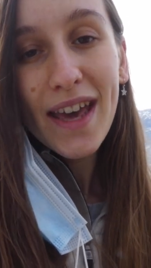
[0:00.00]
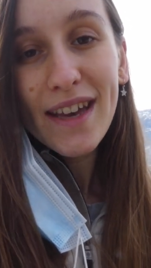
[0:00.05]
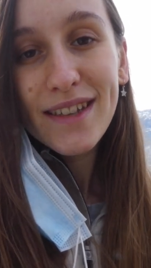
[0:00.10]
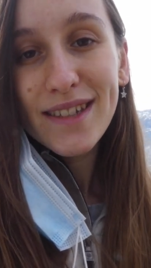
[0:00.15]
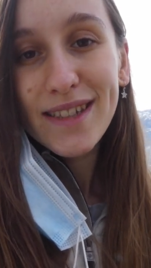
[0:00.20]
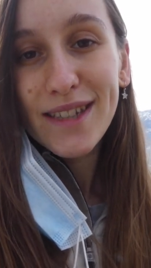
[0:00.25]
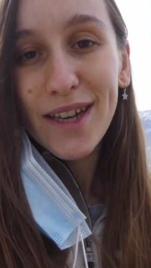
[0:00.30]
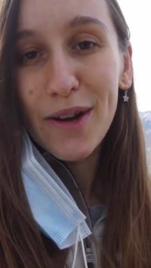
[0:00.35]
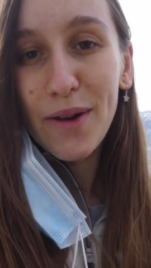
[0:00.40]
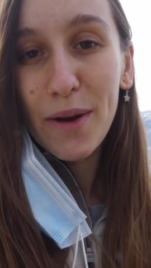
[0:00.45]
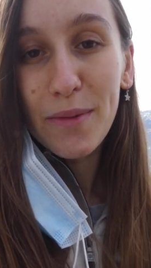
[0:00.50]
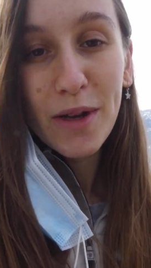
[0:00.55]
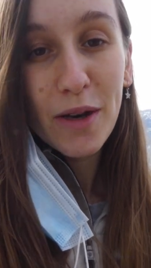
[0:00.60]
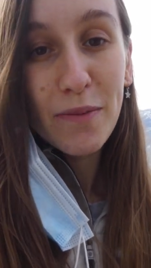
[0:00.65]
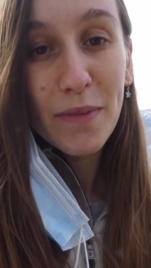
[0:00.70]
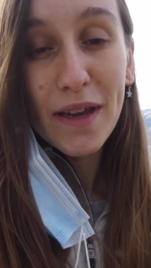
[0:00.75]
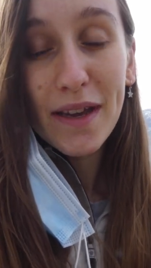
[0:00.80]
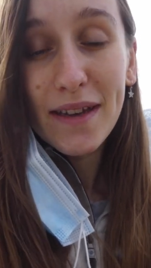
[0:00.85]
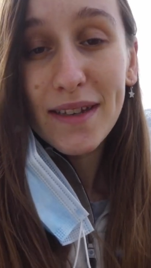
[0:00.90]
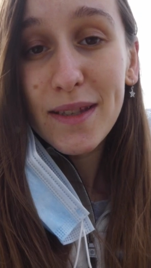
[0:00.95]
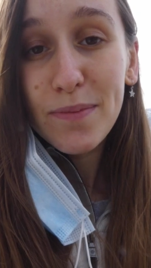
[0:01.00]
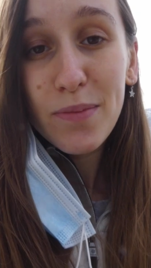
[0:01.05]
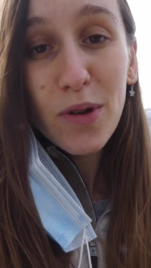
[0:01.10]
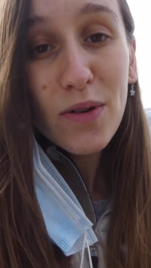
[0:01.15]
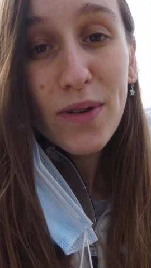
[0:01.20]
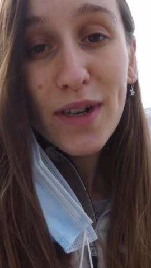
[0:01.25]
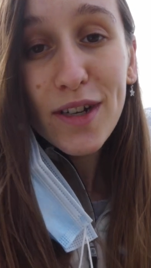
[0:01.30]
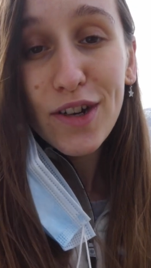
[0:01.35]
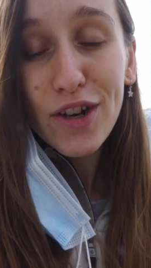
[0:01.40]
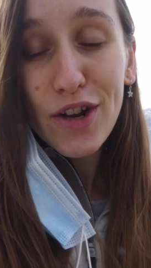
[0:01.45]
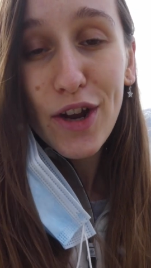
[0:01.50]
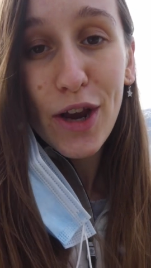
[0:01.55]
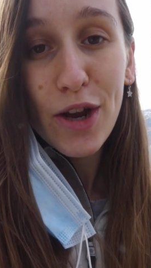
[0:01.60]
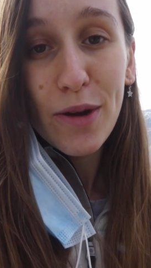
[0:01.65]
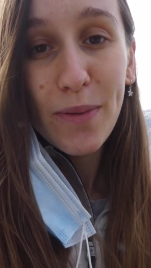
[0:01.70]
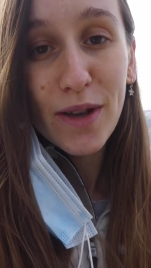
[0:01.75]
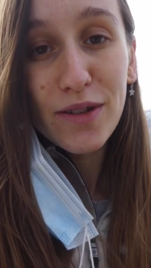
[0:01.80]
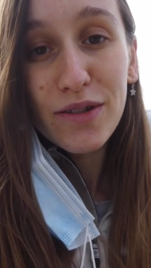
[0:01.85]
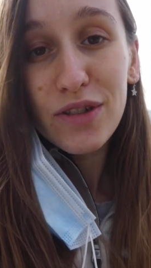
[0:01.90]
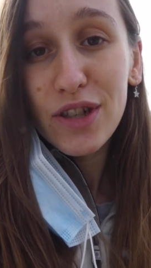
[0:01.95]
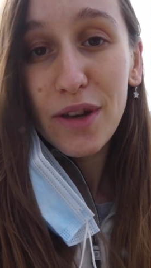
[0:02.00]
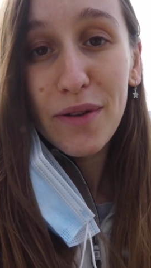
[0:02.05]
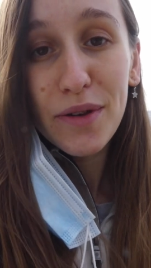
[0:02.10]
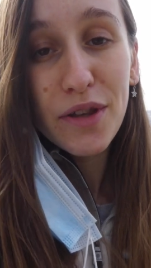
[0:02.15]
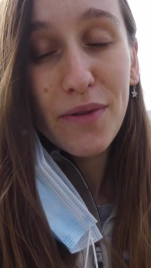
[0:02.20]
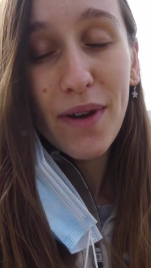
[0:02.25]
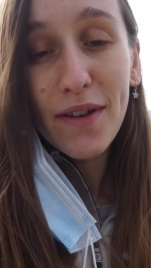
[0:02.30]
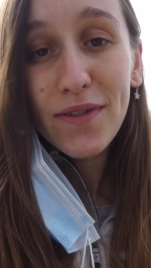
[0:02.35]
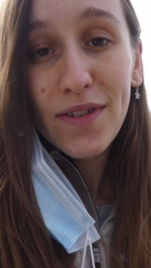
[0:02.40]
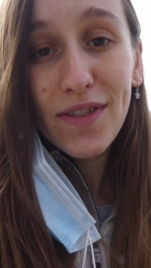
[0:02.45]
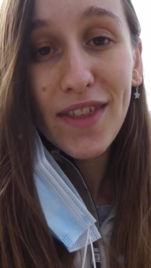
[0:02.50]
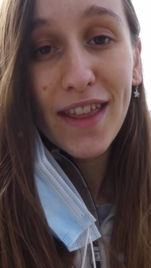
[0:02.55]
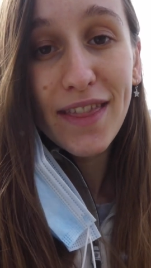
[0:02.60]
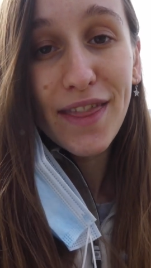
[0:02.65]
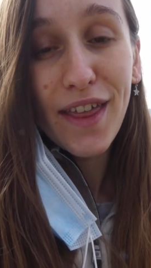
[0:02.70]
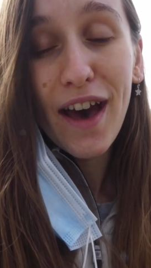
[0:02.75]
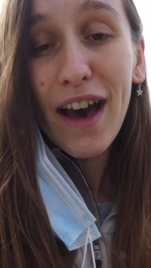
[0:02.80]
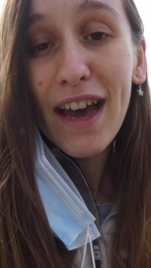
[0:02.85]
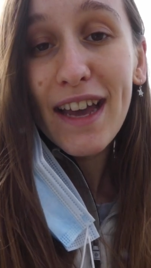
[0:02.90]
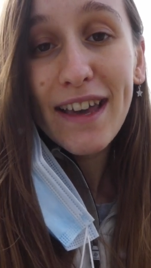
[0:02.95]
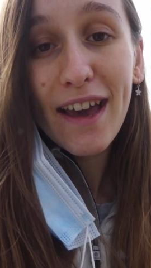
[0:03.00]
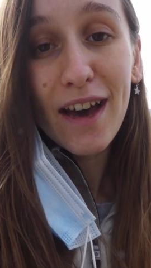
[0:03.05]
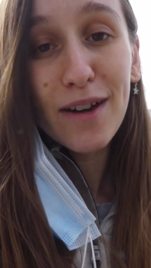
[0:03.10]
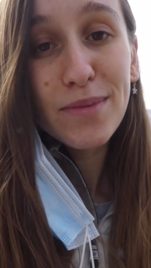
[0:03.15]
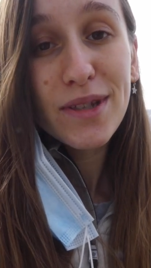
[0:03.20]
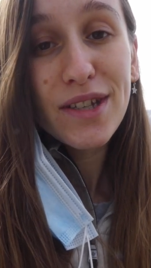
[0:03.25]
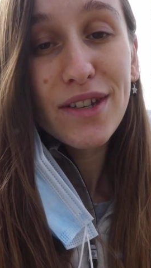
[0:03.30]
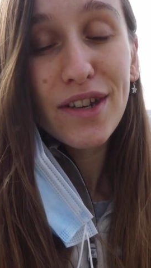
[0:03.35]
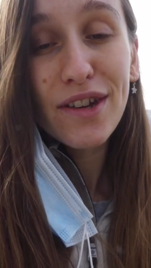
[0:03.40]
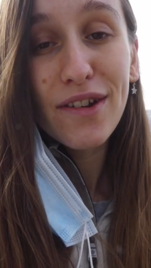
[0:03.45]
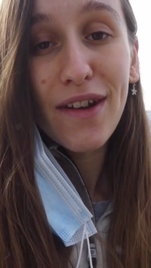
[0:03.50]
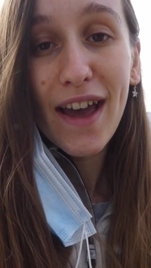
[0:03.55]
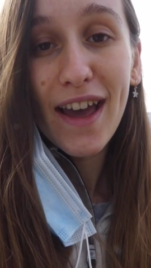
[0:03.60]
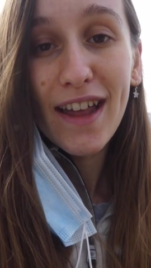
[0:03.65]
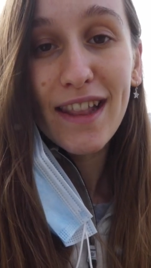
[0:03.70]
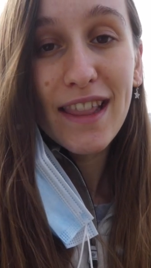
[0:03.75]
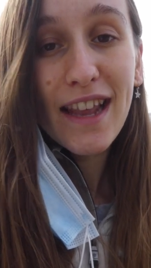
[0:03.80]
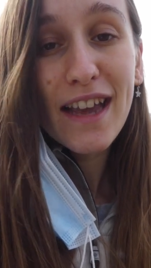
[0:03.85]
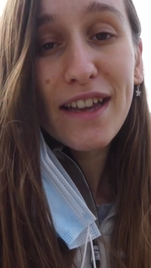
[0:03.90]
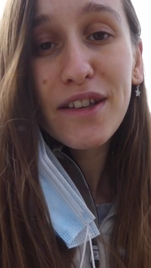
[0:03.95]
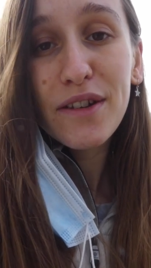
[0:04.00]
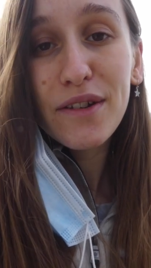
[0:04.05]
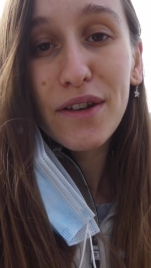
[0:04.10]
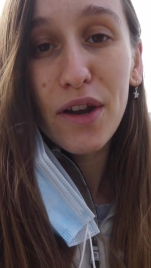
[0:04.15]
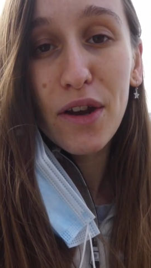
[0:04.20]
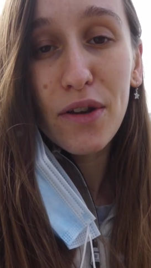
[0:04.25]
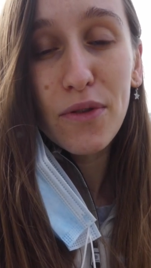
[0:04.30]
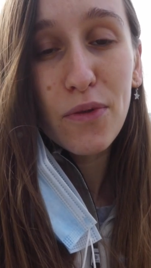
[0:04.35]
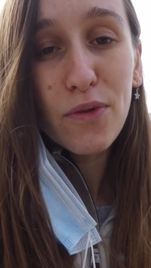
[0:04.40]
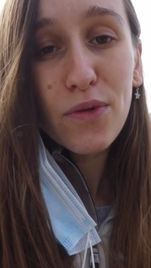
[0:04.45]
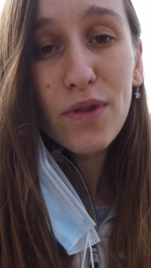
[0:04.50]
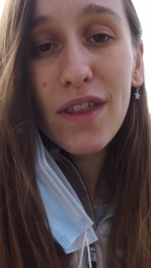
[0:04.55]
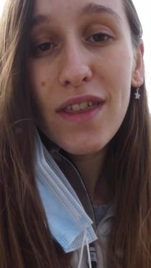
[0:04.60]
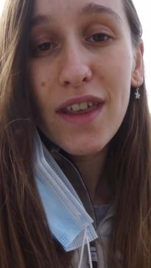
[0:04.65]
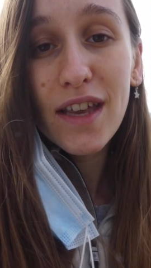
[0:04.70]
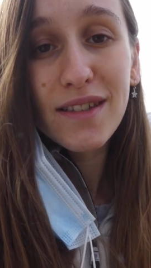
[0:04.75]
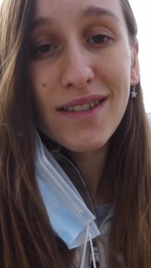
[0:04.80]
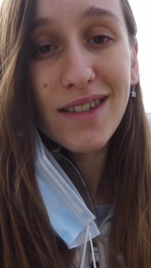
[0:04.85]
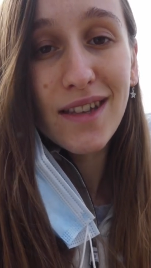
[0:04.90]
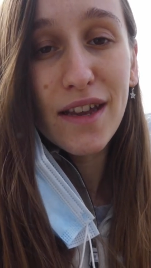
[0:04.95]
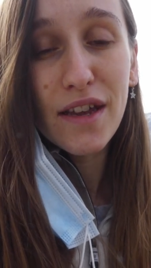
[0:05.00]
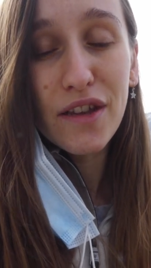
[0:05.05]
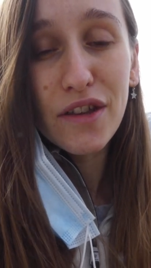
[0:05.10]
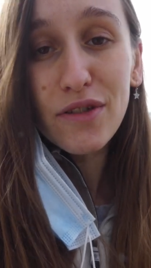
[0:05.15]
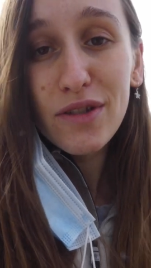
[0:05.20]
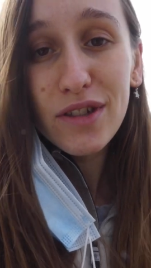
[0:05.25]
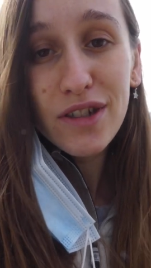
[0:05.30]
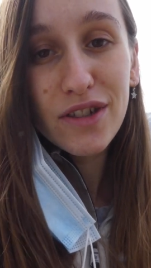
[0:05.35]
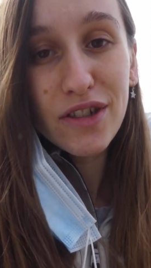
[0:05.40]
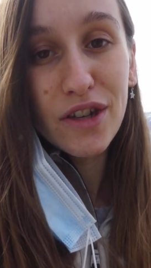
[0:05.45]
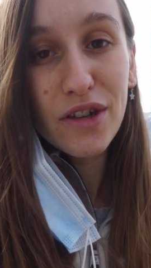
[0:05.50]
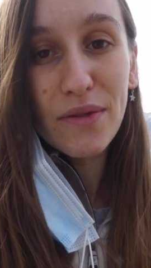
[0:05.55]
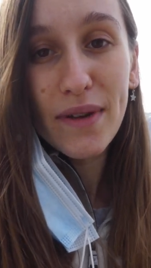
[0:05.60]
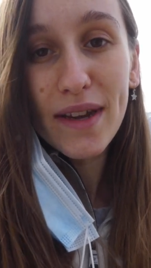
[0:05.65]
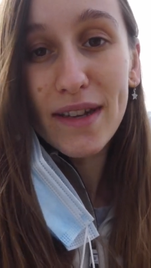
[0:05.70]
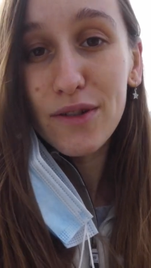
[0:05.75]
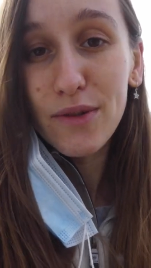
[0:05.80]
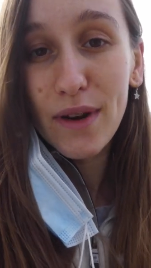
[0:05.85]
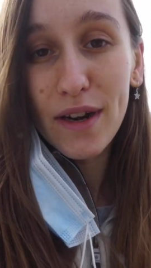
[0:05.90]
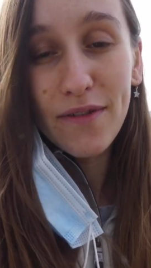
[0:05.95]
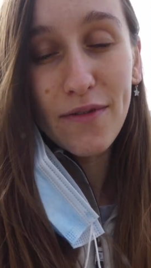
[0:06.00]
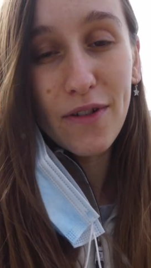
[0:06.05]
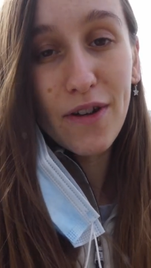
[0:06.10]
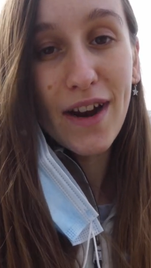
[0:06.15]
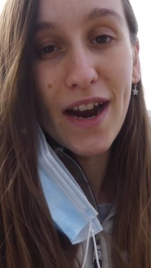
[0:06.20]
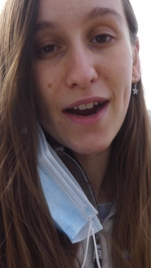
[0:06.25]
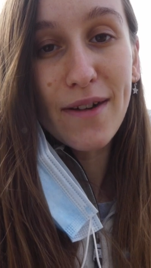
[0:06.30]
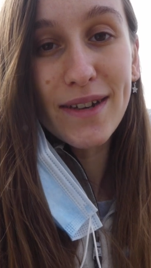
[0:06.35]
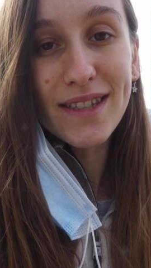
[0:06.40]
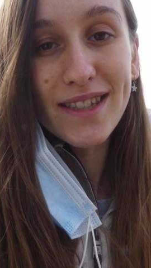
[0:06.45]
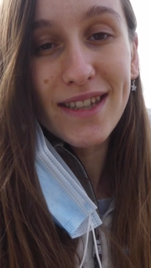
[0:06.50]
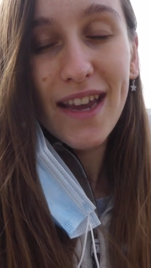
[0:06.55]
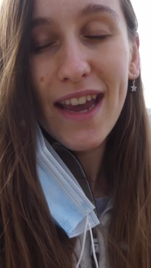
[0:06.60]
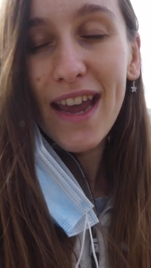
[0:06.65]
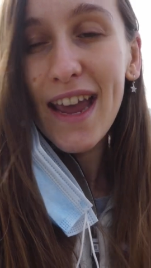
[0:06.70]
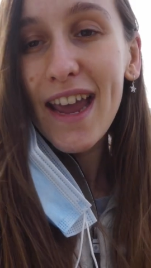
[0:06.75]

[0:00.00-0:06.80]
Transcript: So I'm going to be exploring Grenoble and showing you everything that I get up to and letting you know all the things that you should do in 24 hours